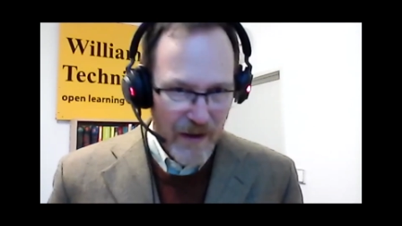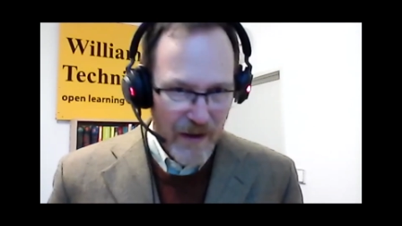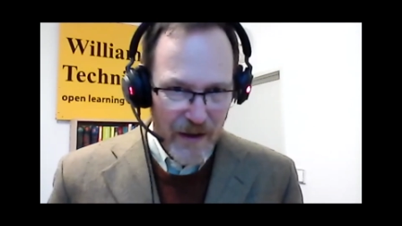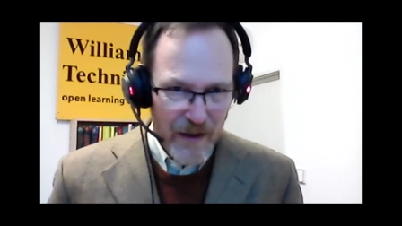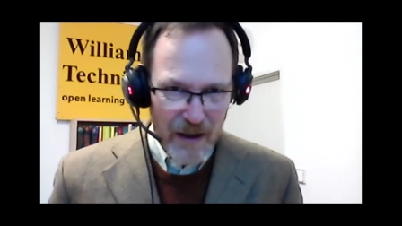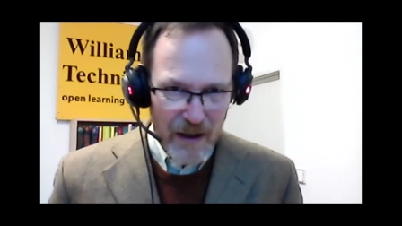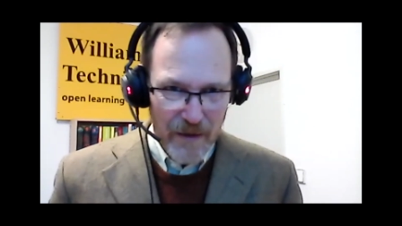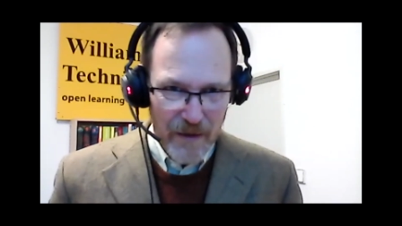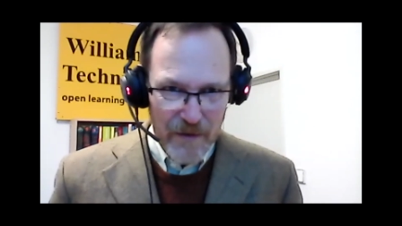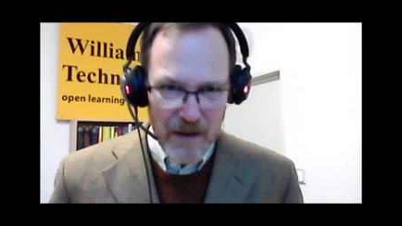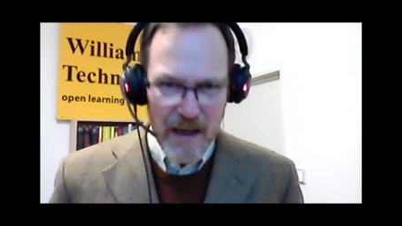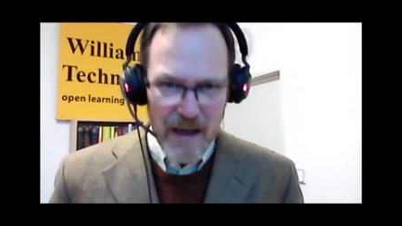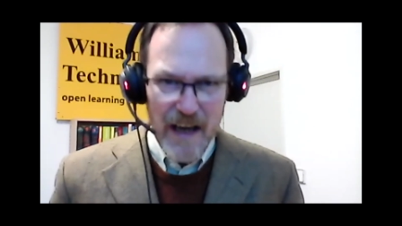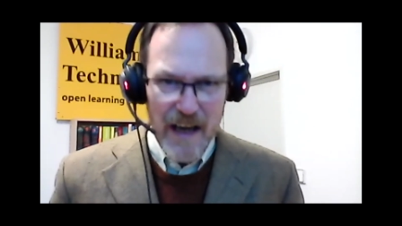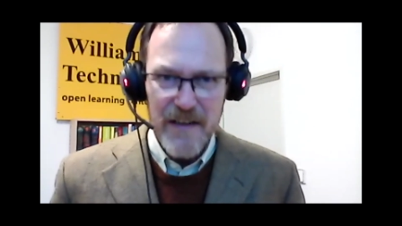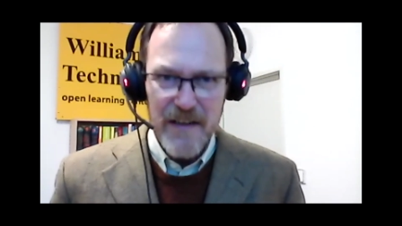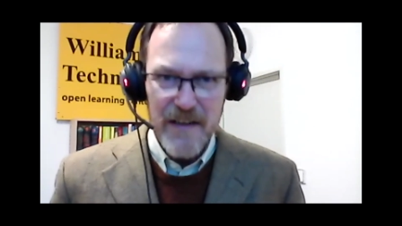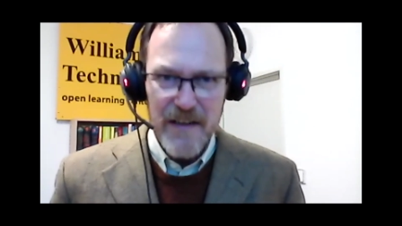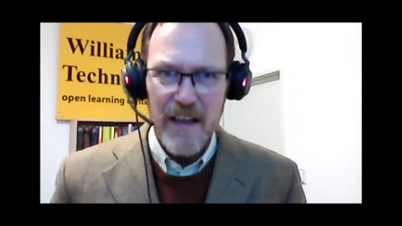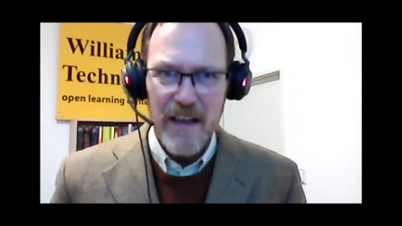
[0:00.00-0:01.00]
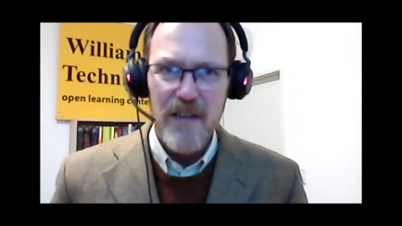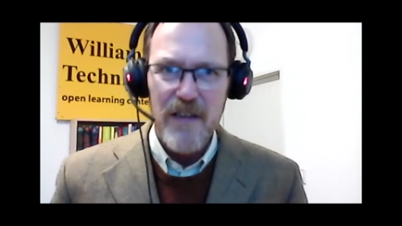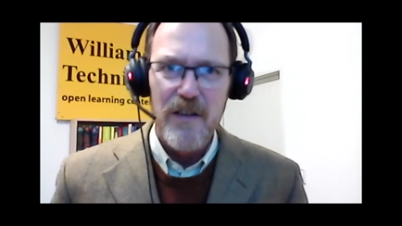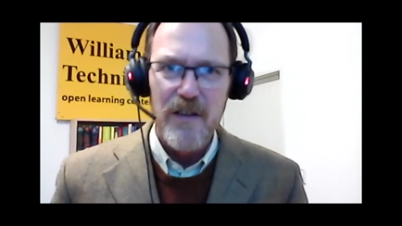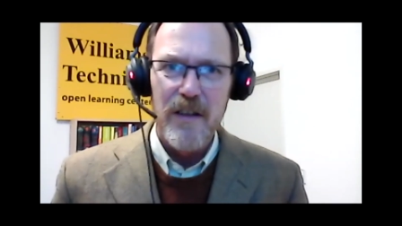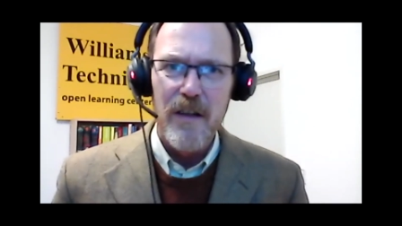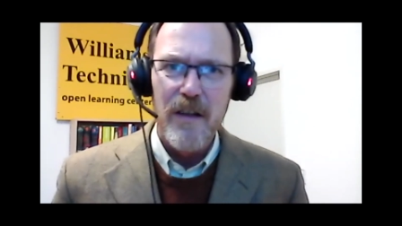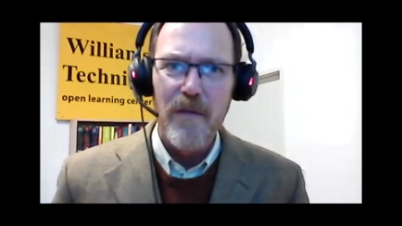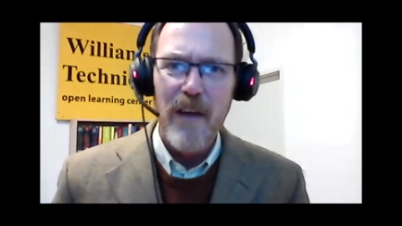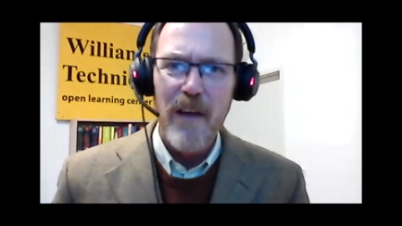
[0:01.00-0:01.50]
if you guys think I
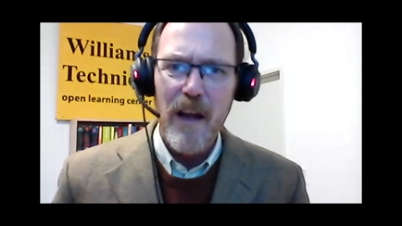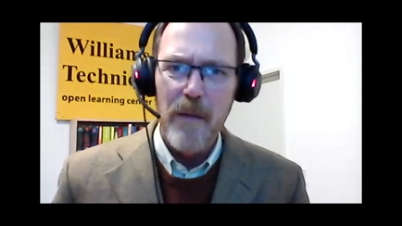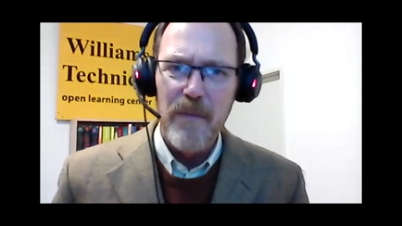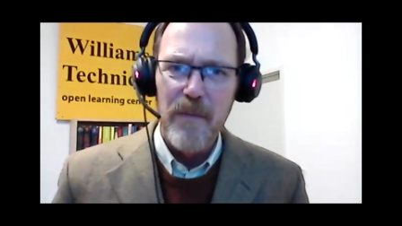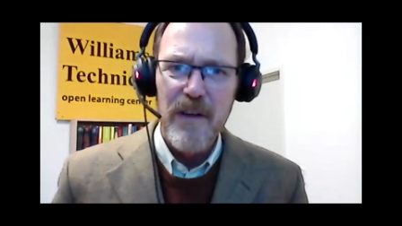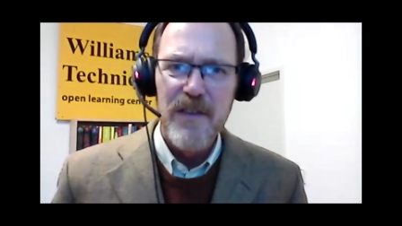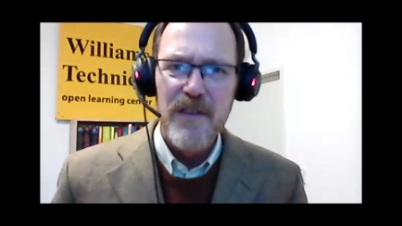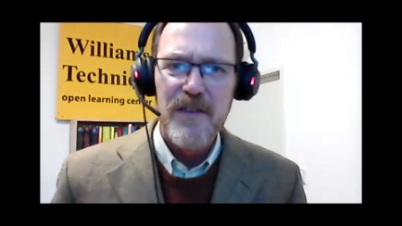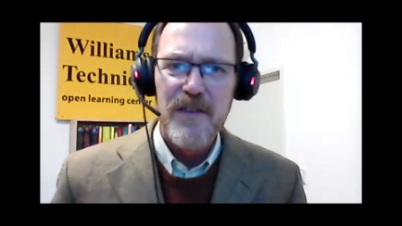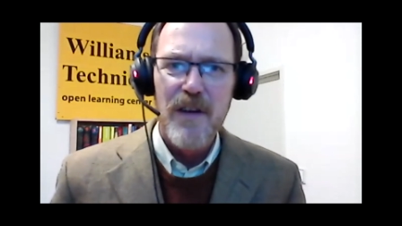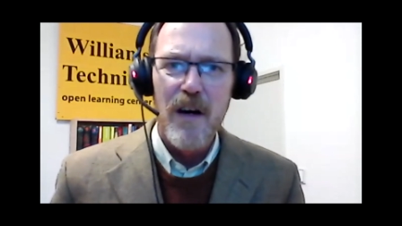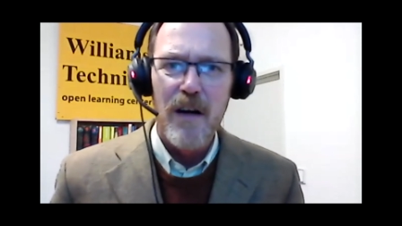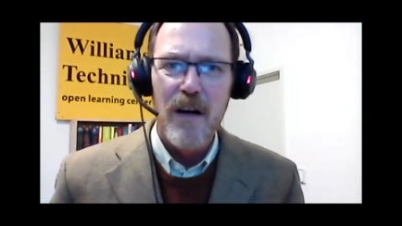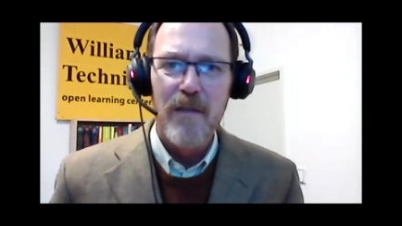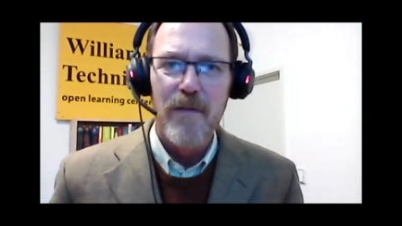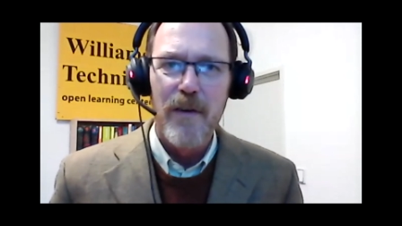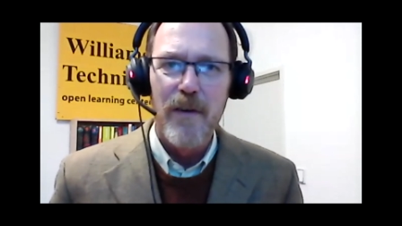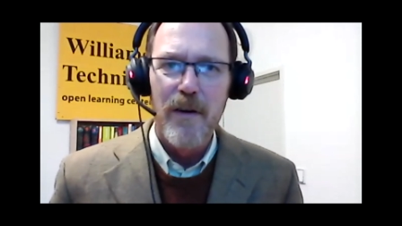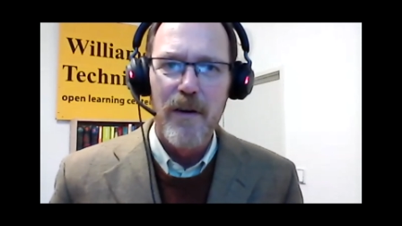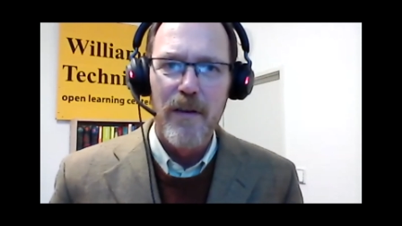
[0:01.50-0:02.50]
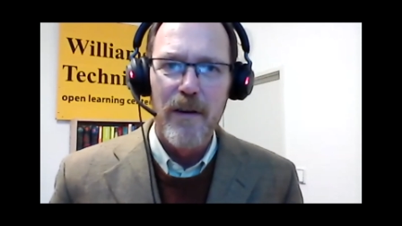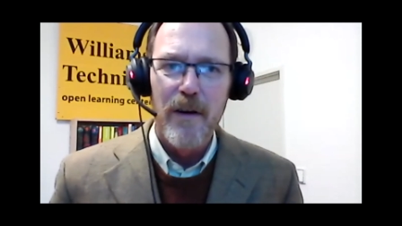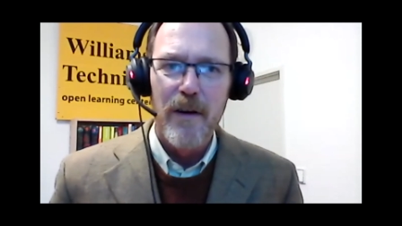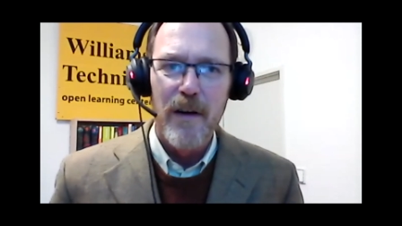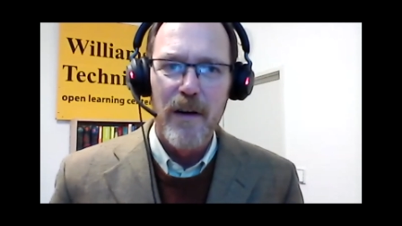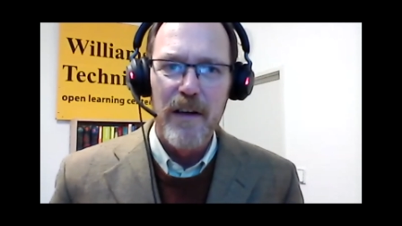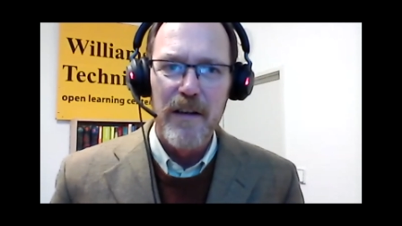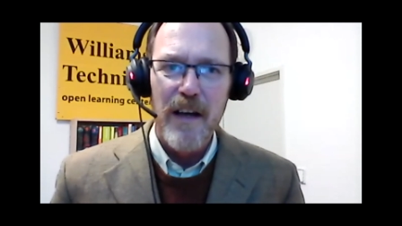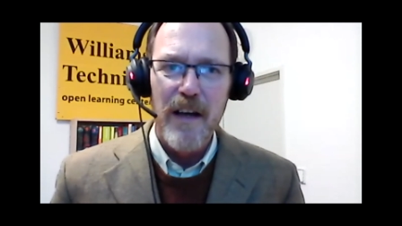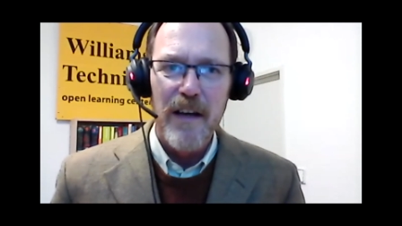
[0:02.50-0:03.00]
should develop this talk further
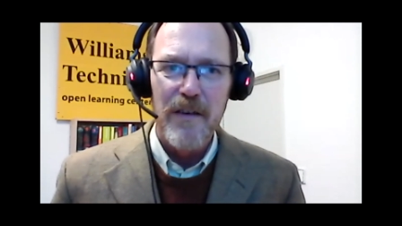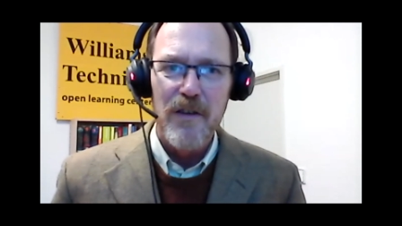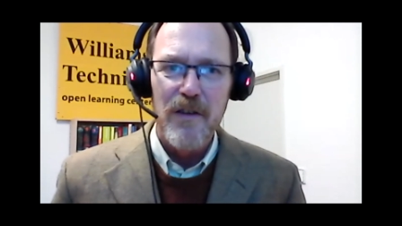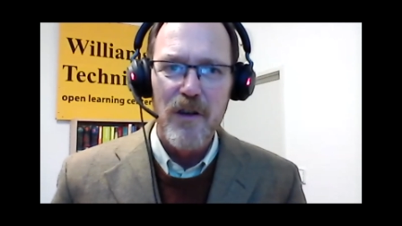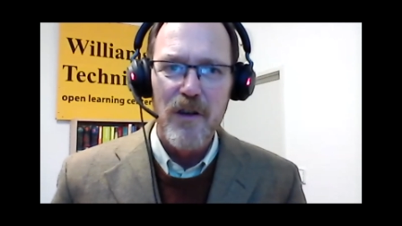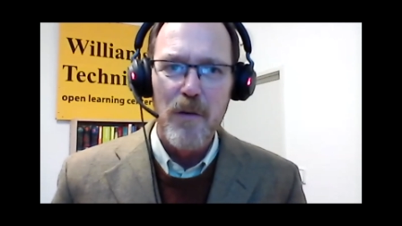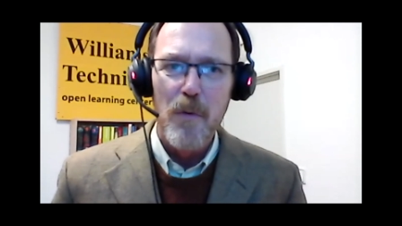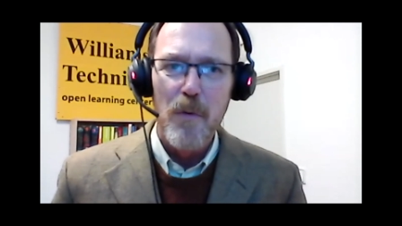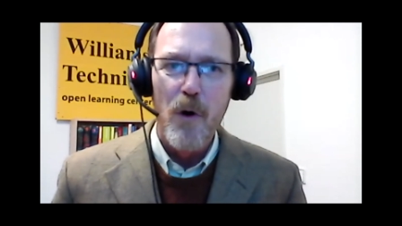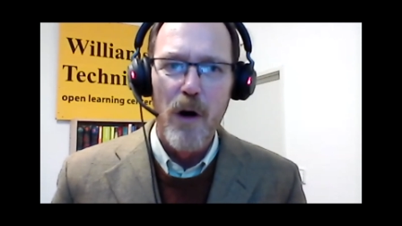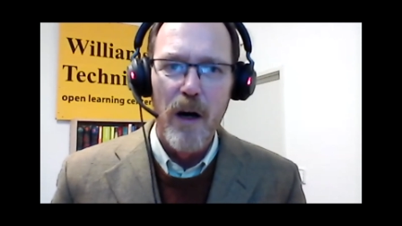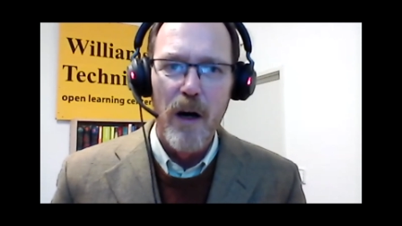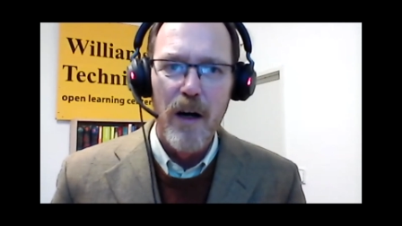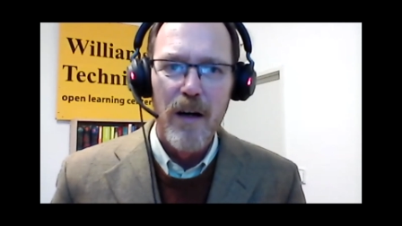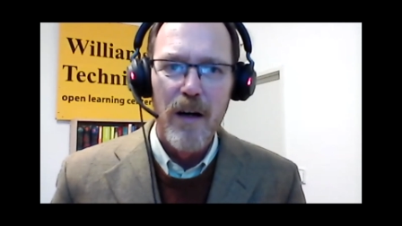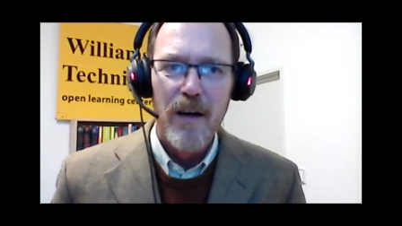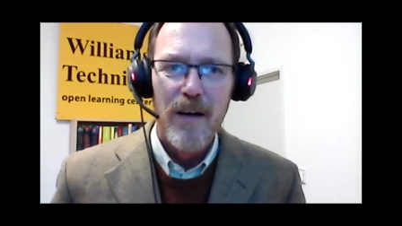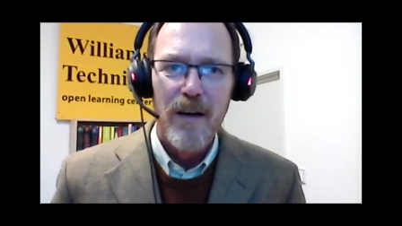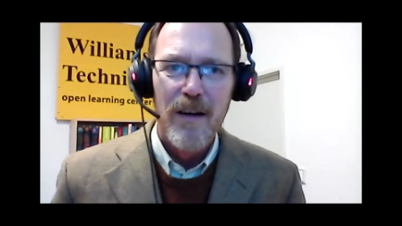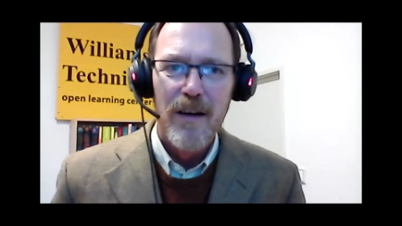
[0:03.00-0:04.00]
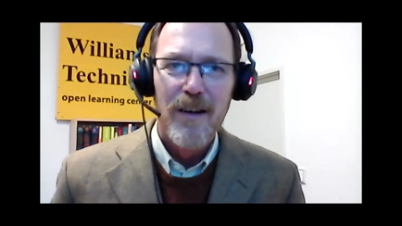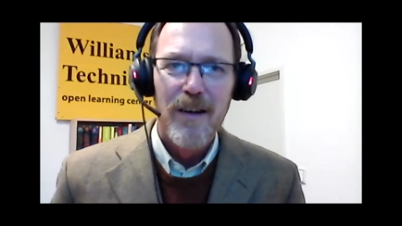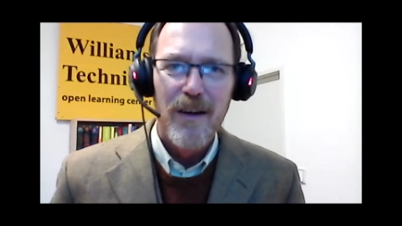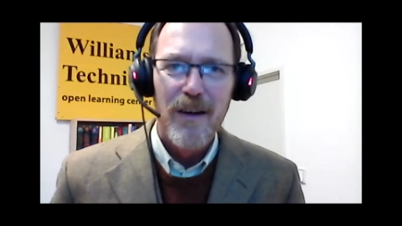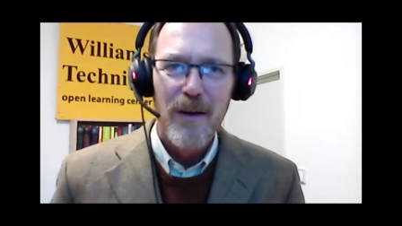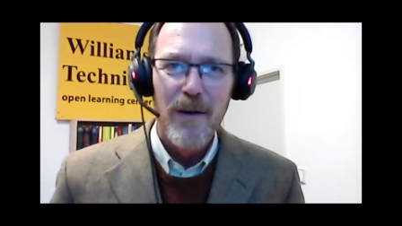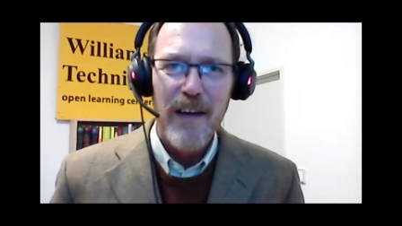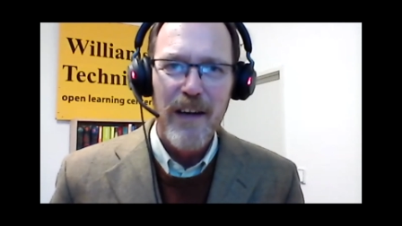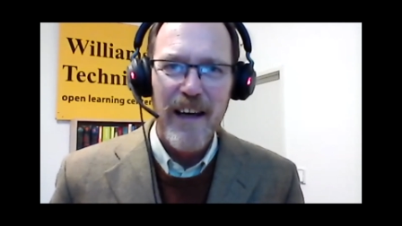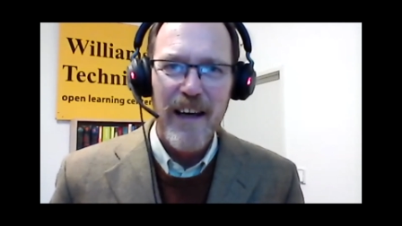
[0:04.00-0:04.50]
and do more.
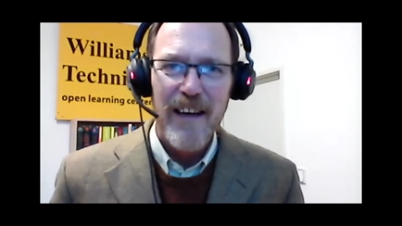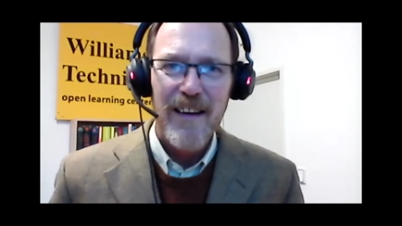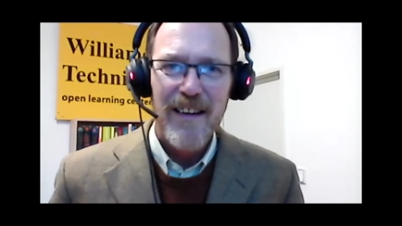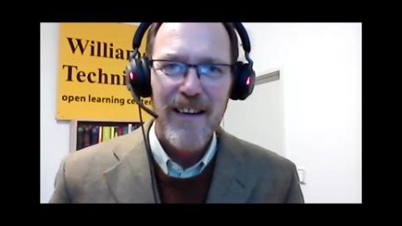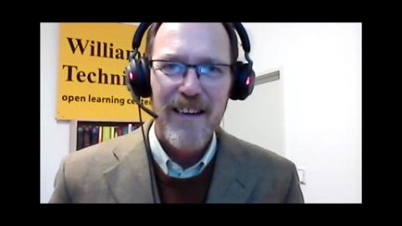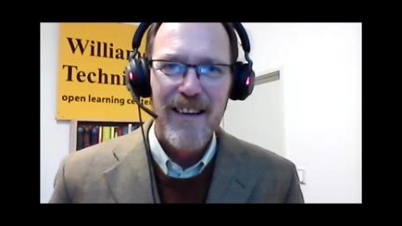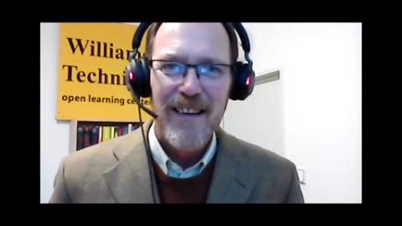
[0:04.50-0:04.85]
Okay?